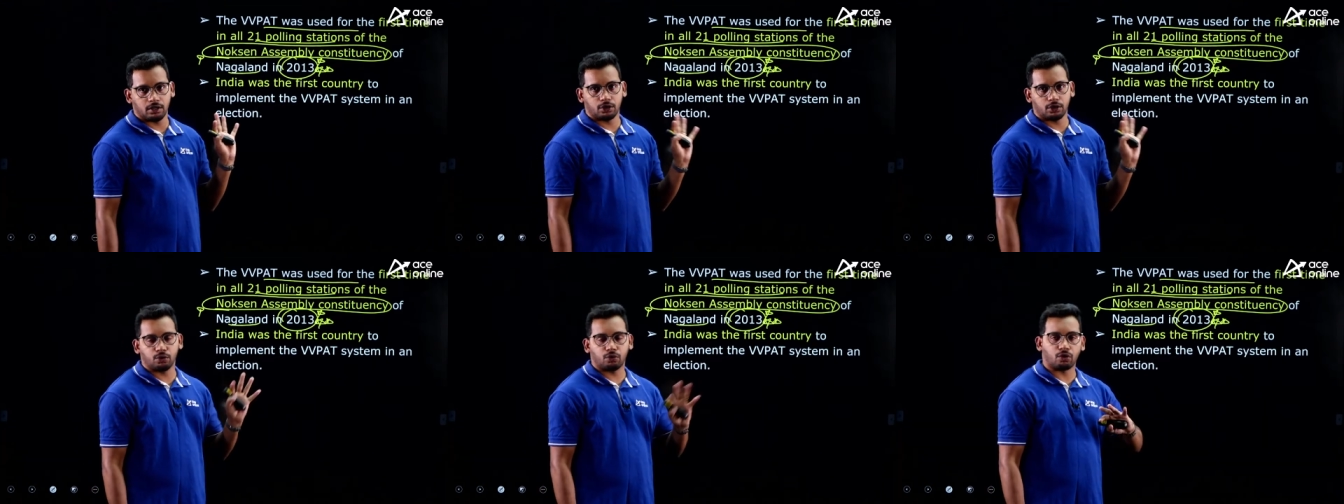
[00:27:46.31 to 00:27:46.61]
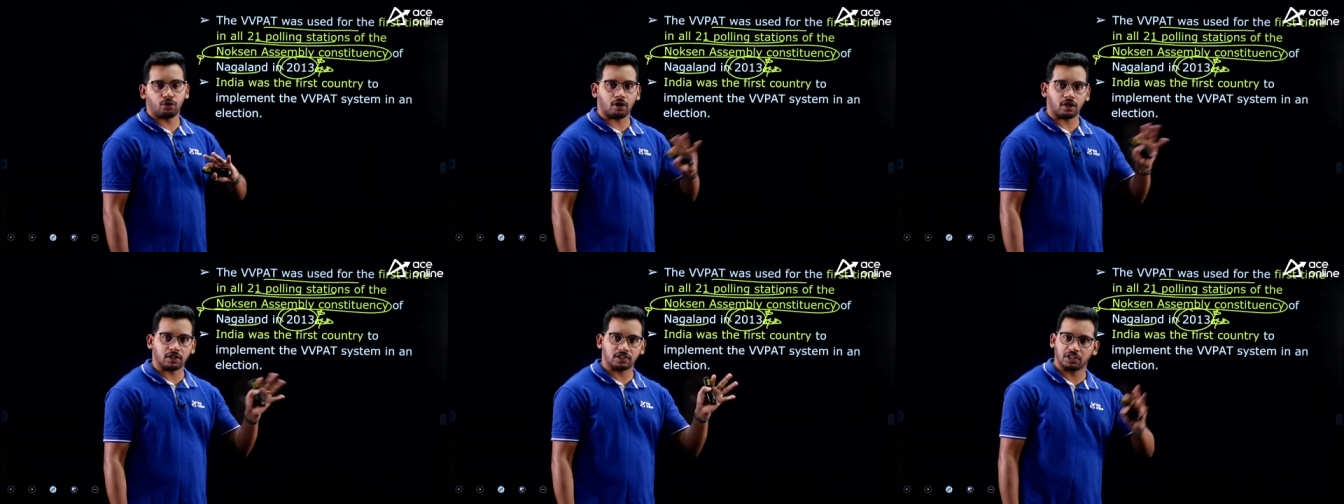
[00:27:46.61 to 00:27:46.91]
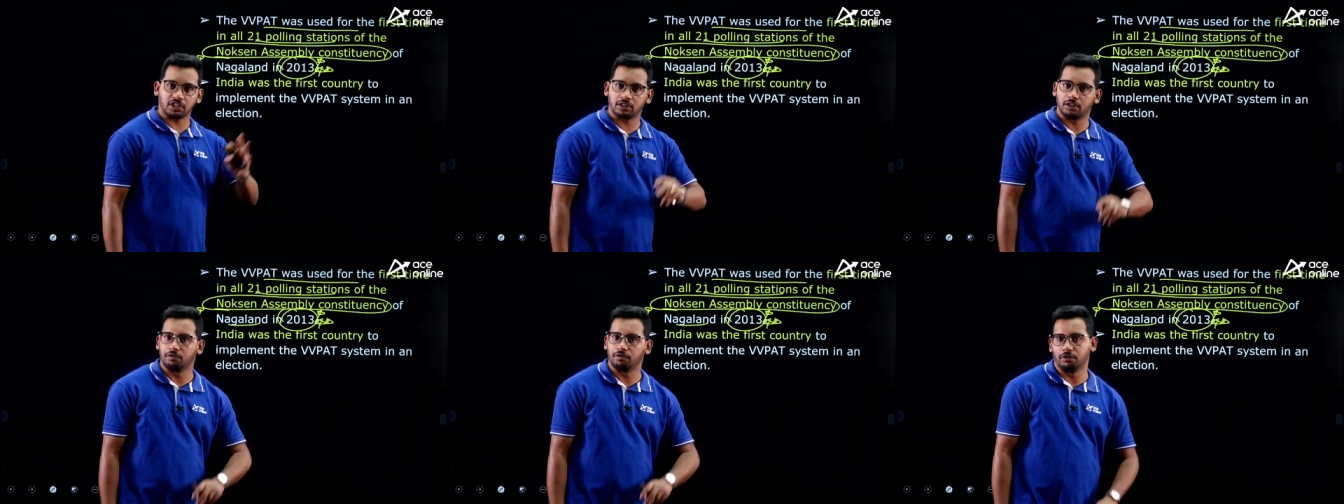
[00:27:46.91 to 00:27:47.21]
to cross
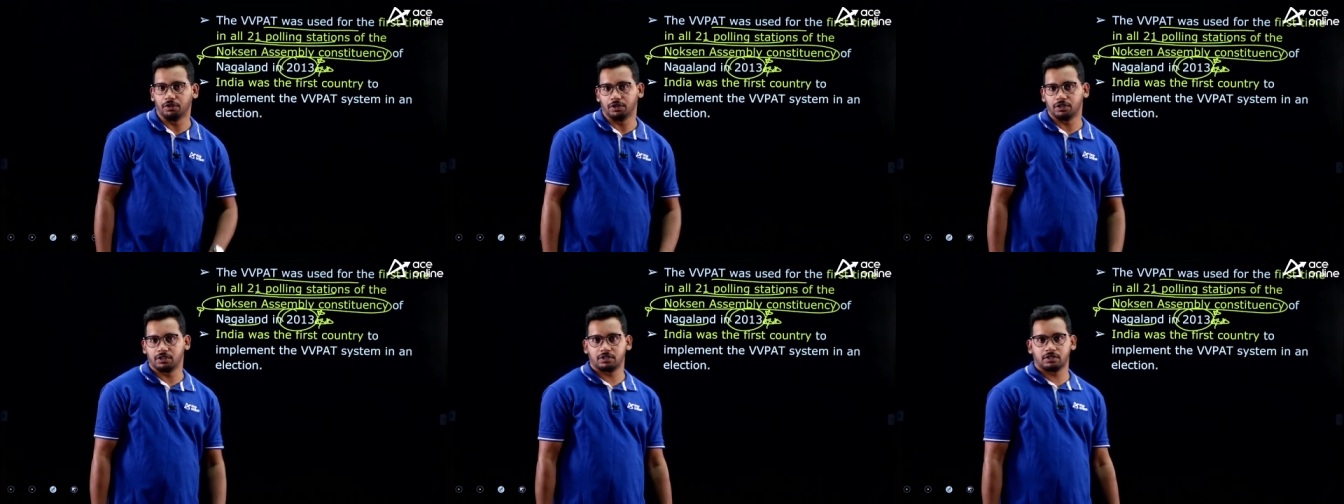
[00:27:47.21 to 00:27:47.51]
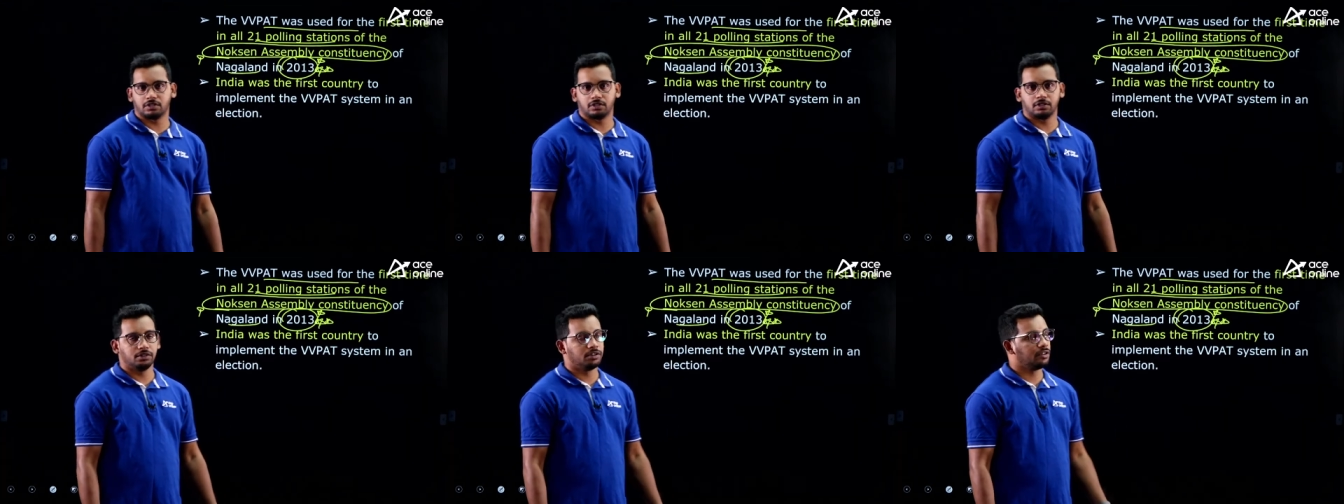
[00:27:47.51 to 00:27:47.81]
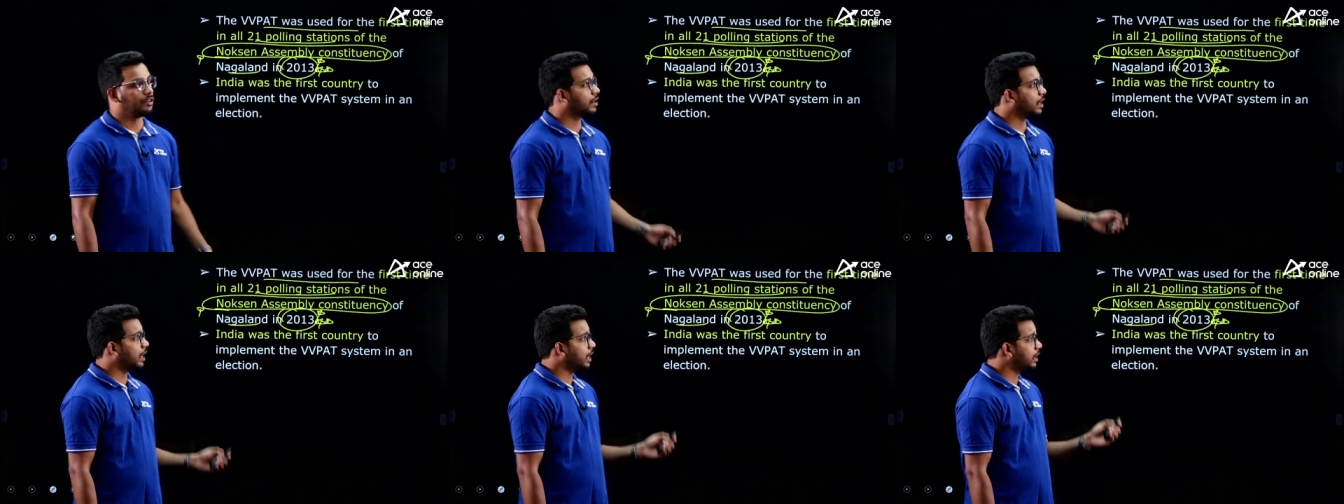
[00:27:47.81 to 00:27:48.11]
check the words,
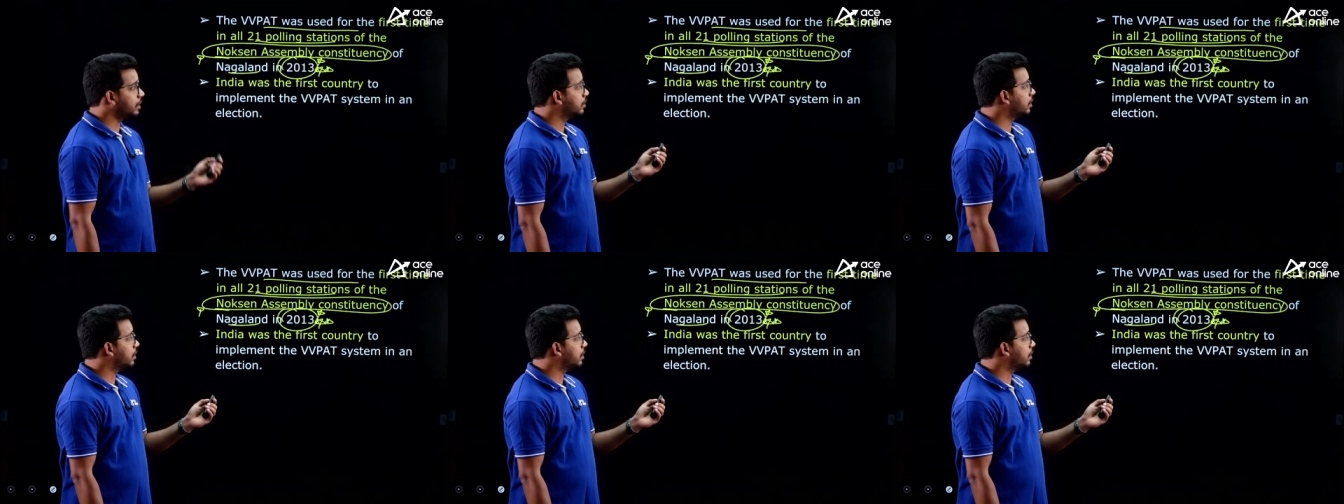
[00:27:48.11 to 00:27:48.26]
right?